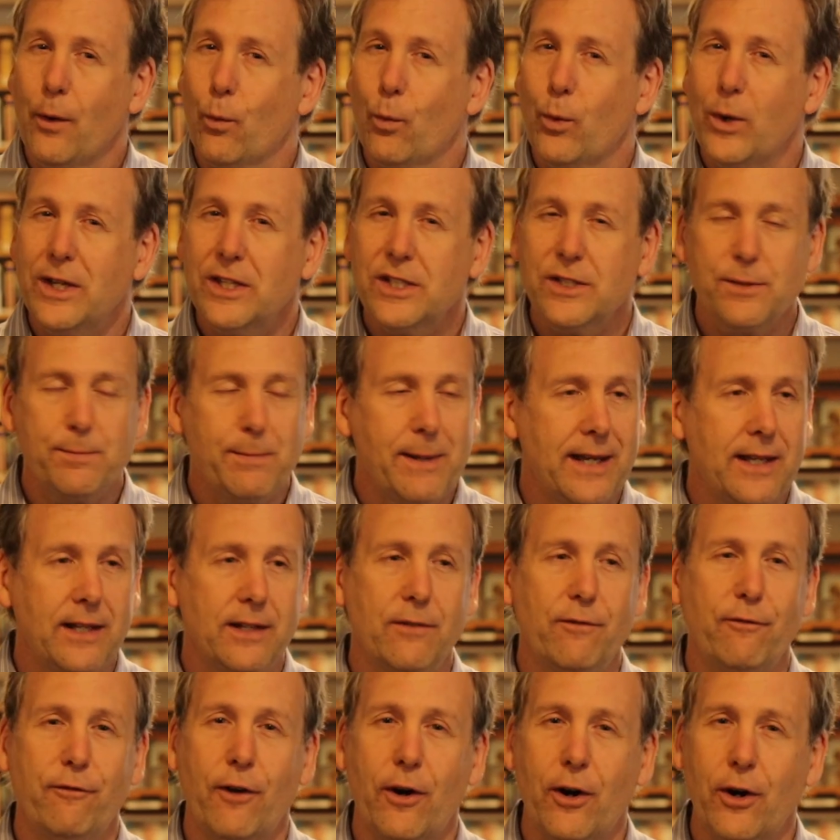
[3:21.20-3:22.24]
We
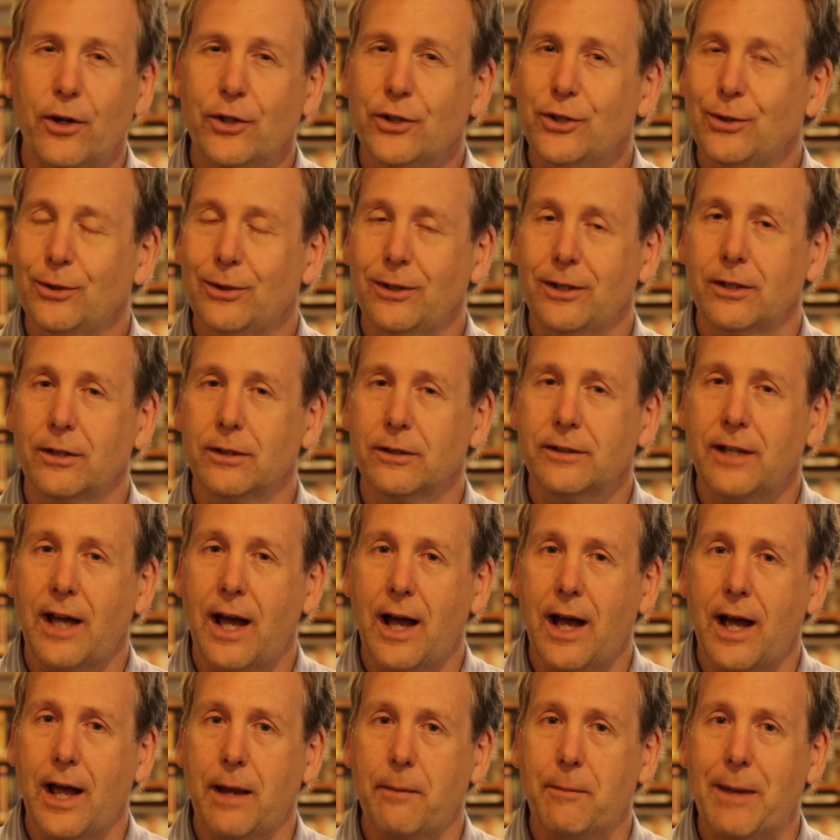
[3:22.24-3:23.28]
spend far too little
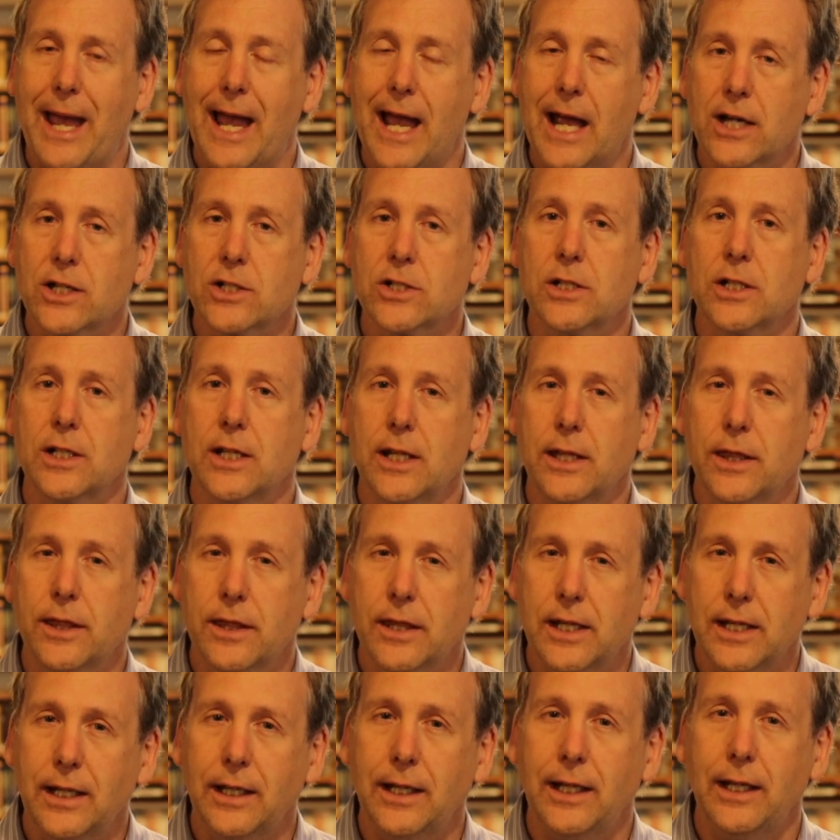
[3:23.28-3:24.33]
time actually
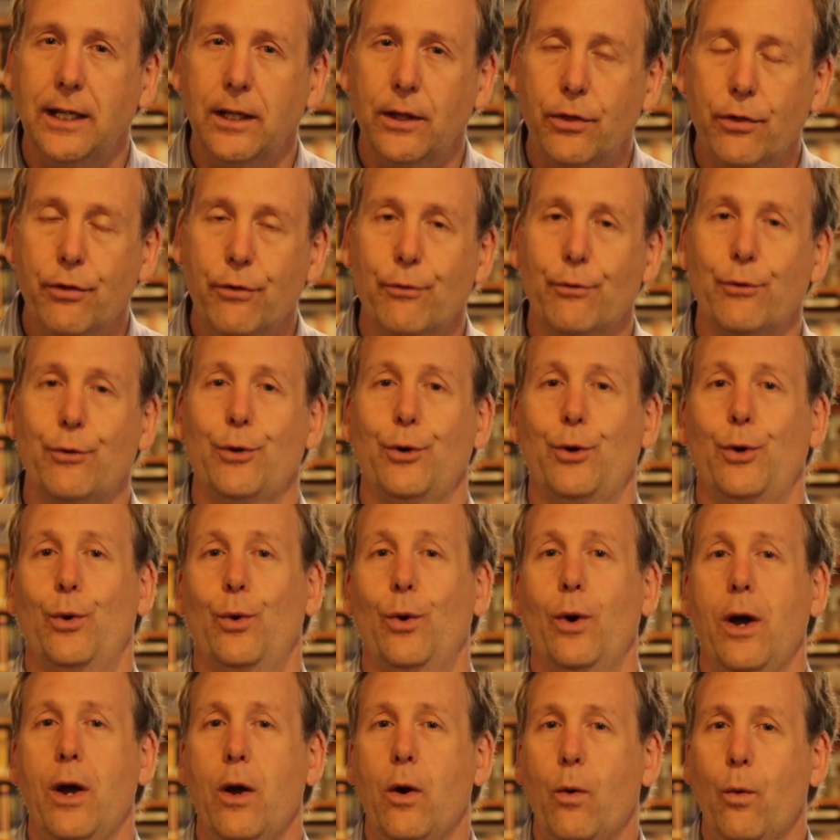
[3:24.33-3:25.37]
thinking
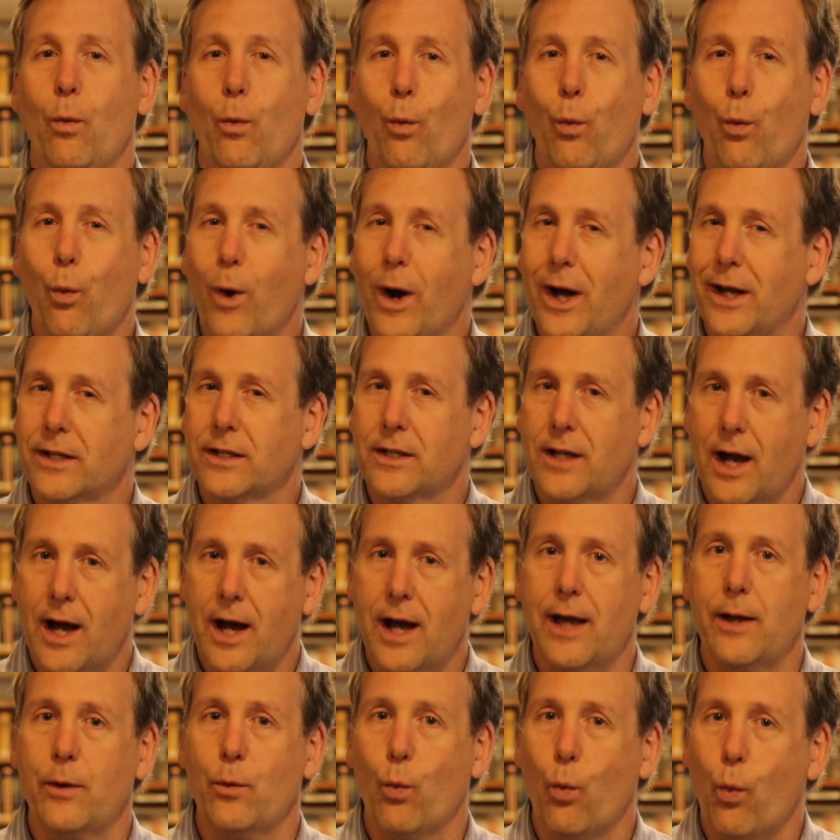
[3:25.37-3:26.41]
through what
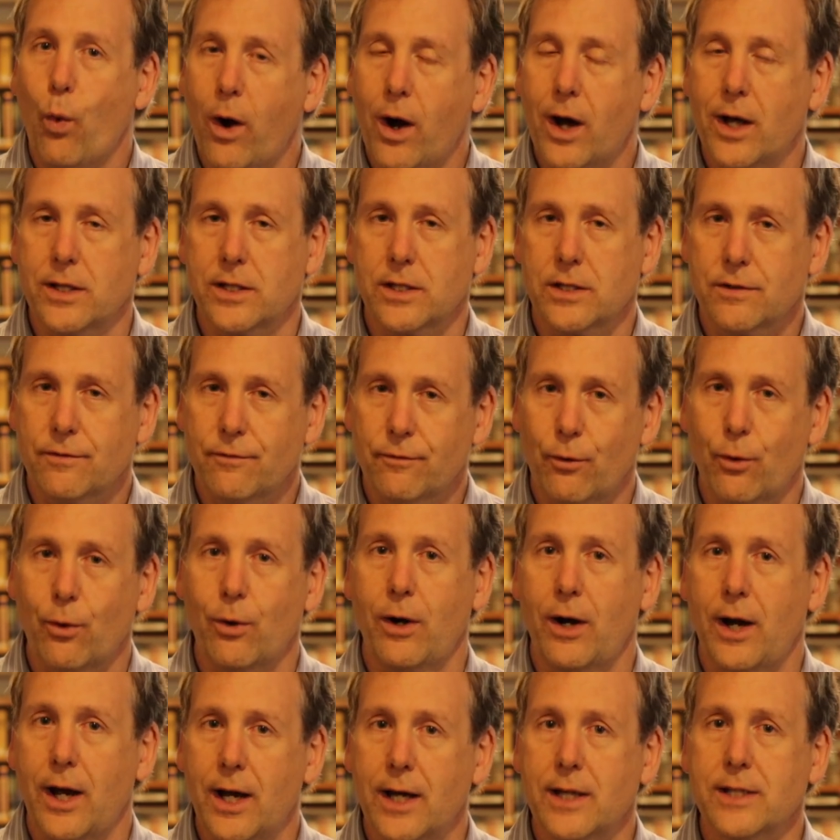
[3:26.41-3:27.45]
God wants
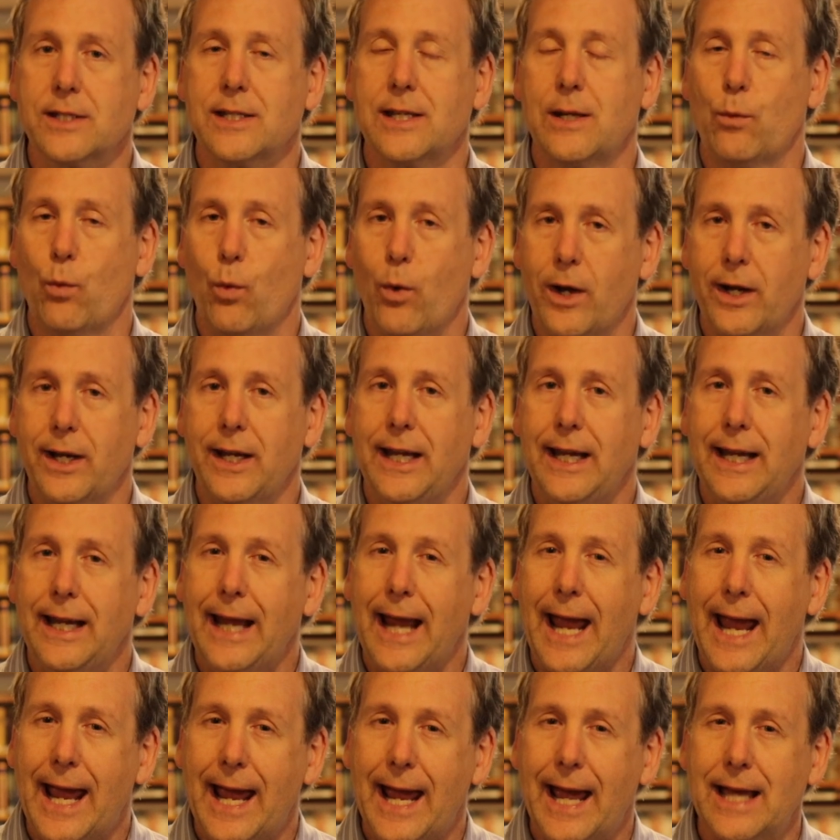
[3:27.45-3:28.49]
for us and what
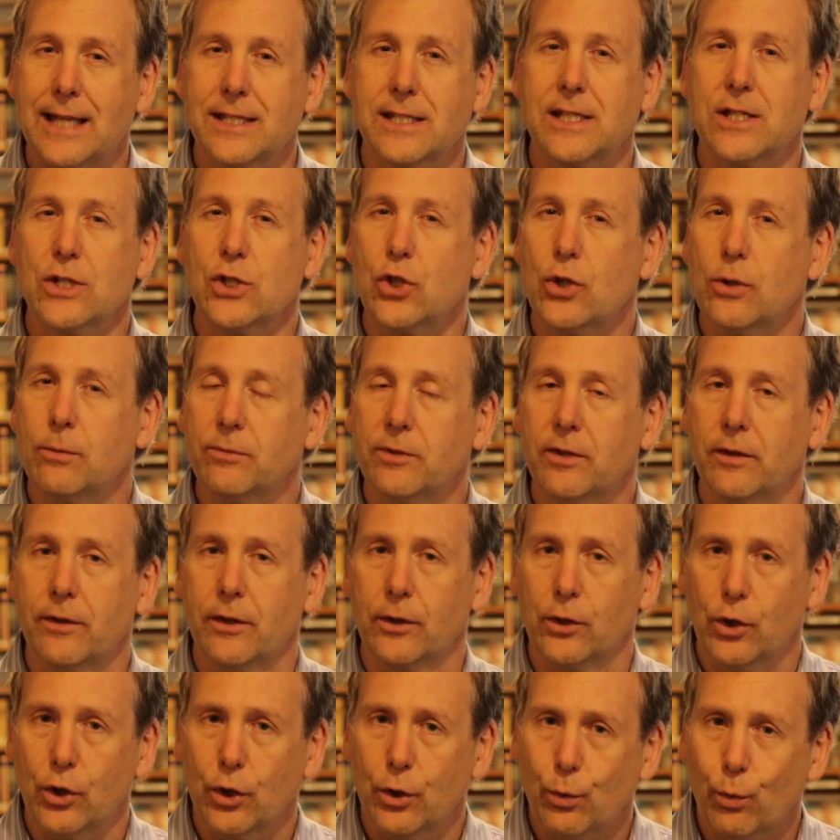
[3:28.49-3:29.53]
He has in terms of the
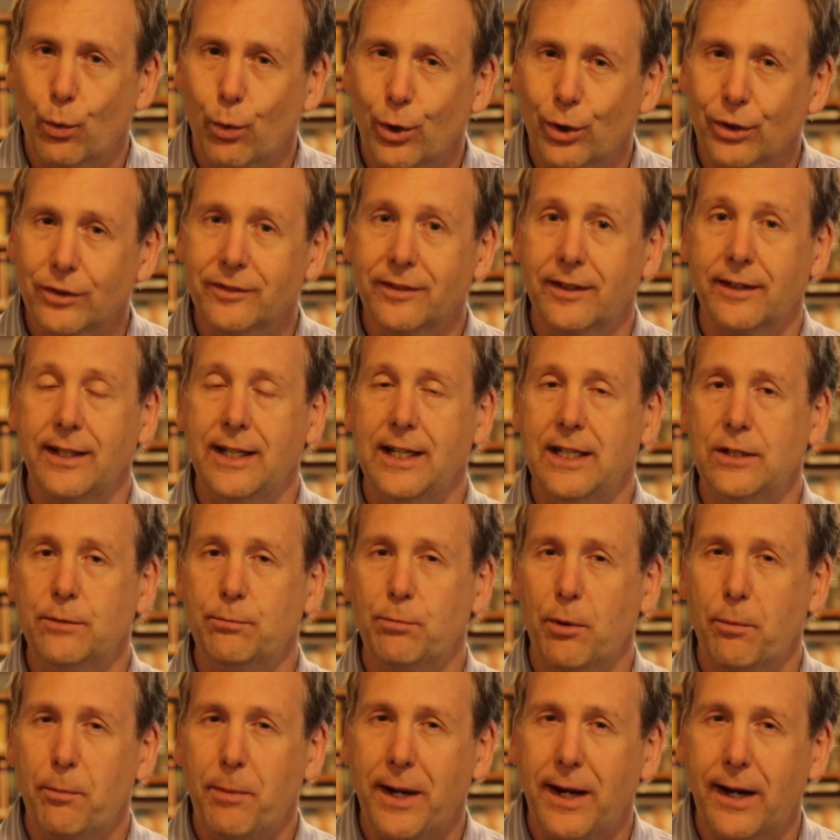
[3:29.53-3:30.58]
good works that He's
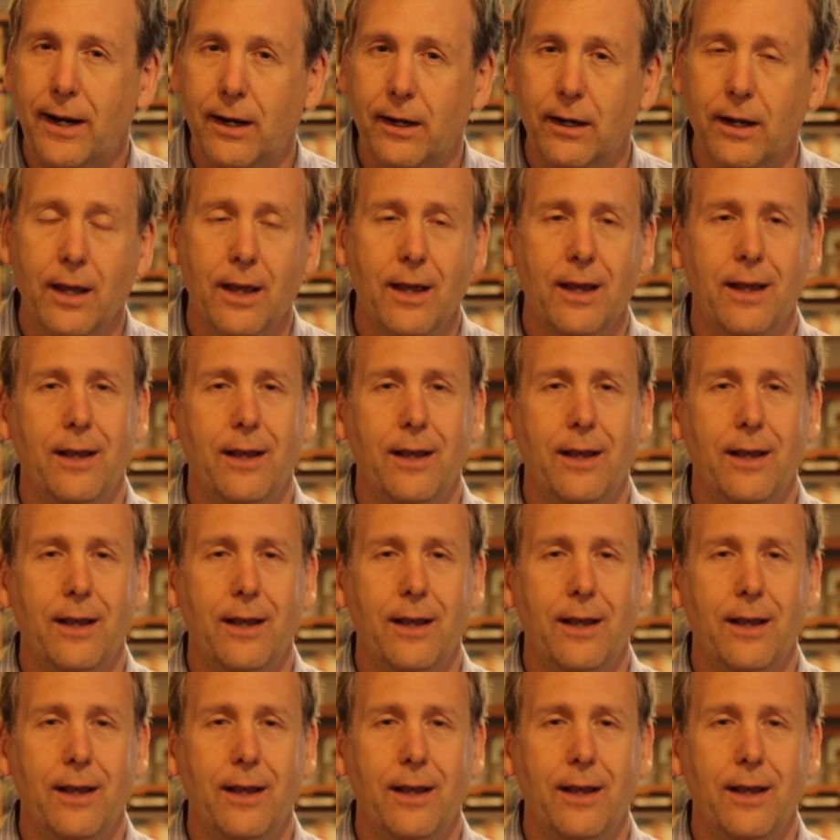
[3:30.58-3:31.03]
prepared.